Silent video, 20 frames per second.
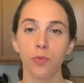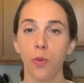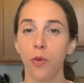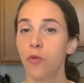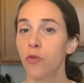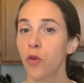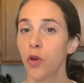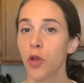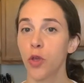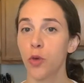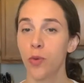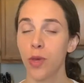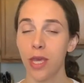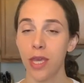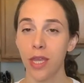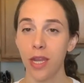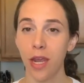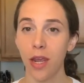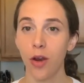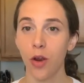before you
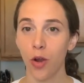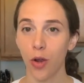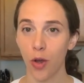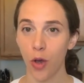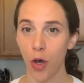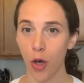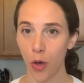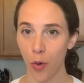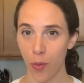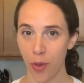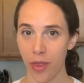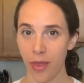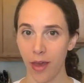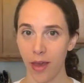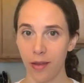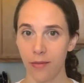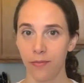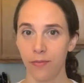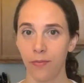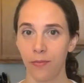eat it or cook with
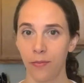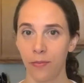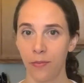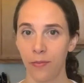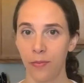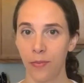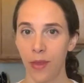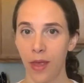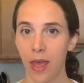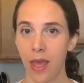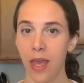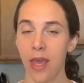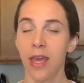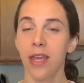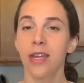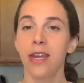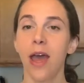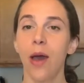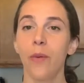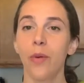it.
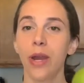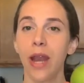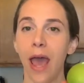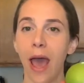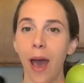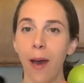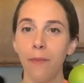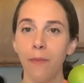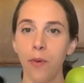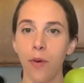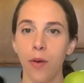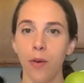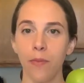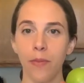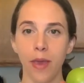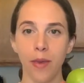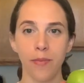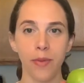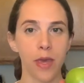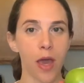Now, an apple
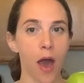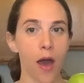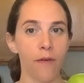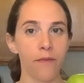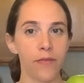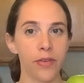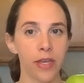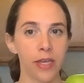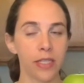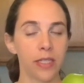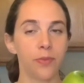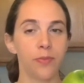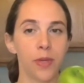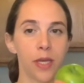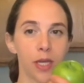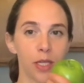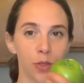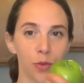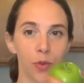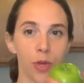may be obvious
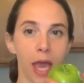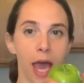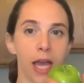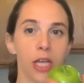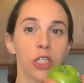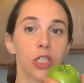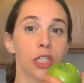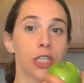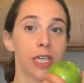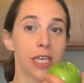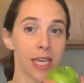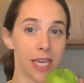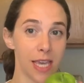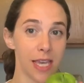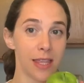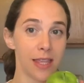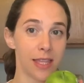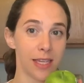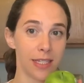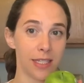because we actually
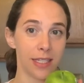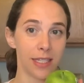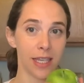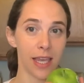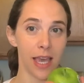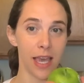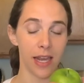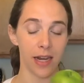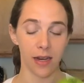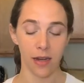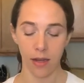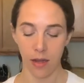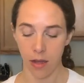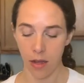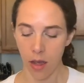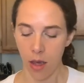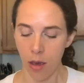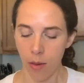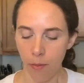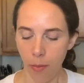eat the skin,
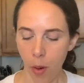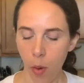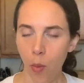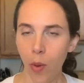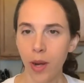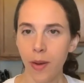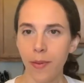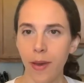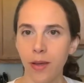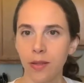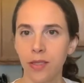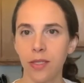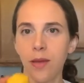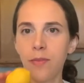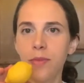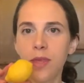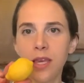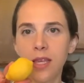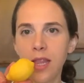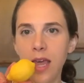but what about
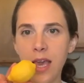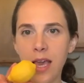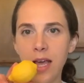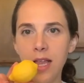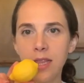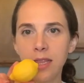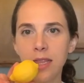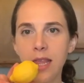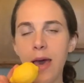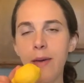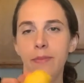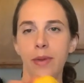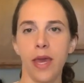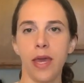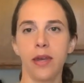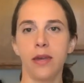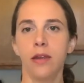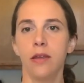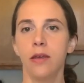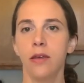something like a
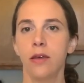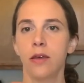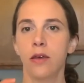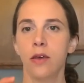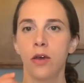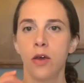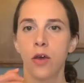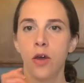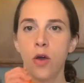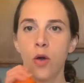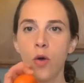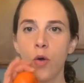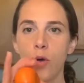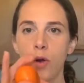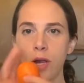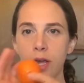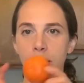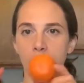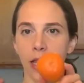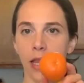lemon
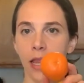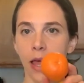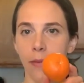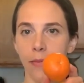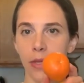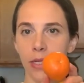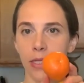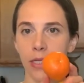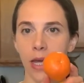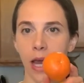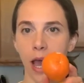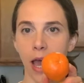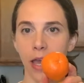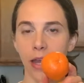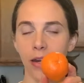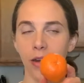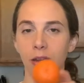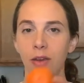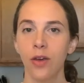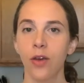or a
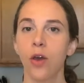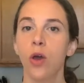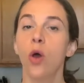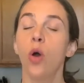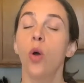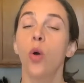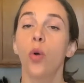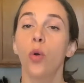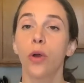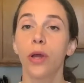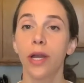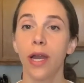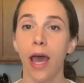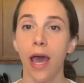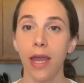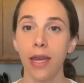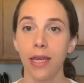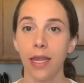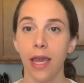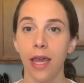clementine or an
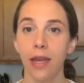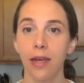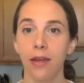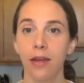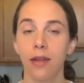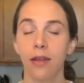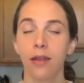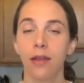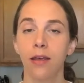onion?